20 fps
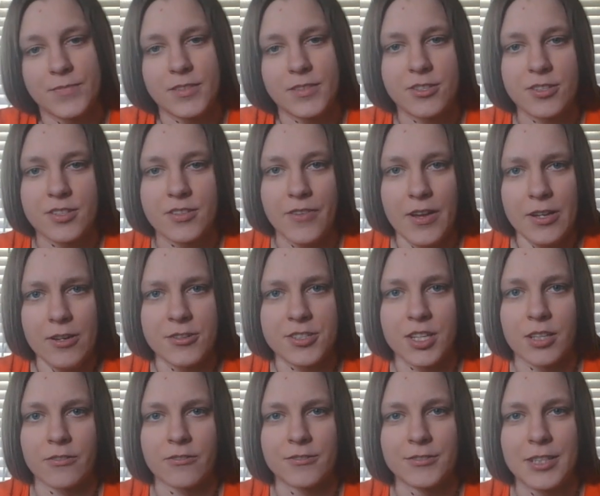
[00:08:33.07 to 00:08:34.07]
just defend
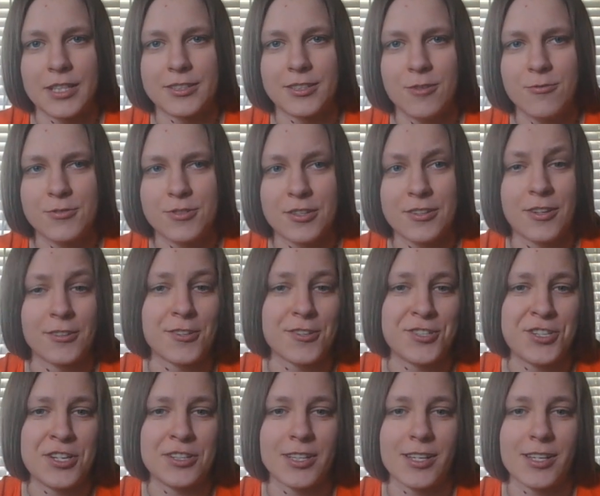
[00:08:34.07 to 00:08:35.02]
yourself. Like, don't turn the other cheek.